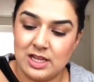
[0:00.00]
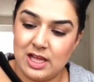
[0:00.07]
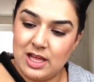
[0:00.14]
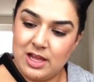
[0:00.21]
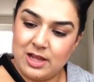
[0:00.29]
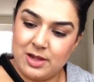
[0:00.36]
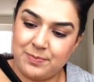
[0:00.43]

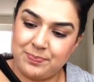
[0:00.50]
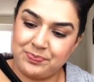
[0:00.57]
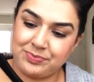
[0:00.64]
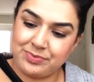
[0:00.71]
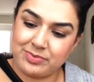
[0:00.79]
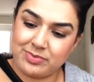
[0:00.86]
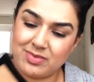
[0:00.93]

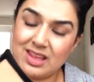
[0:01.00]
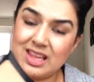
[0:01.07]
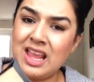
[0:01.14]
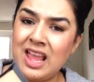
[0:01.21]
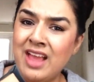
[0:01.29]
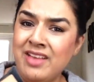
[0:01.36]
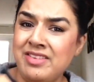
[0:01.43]

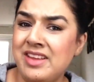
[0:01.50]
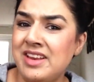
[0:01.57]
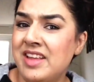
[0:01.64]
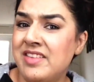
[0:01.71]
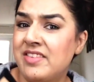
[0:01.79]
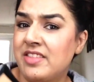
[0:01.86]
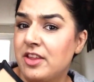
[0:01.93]
as in
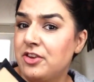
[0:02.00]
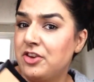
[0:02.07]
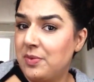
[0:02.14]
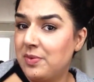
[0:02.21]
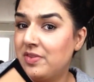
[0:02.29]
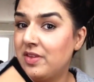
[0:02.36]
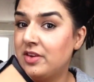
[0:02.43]
it's the
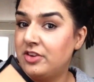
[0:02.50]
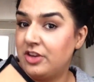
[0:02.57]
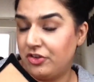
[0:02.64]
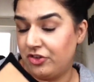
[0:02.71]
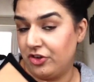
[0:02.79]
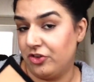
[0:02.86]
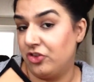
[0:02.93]
newest
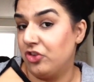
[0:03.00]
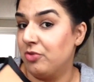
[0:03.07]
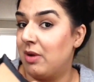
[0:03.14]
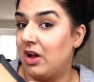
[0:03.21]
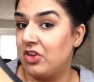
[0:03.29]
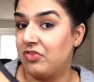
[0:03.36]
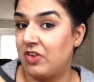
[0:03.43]
addition to
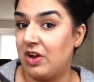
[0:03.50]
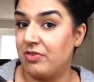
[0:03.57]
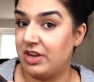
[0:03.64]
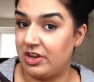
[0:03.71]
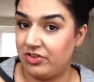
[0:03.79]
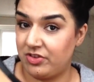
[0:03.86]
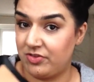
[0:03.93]
my
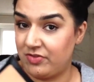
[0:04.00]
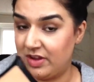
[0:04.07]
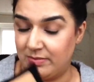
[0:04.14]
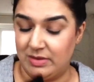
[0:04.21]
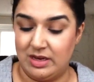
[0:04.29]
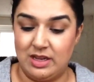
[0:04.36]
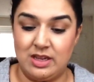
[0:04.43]
foundation
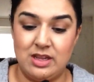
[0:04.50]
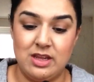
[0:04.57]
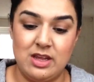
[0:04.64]
family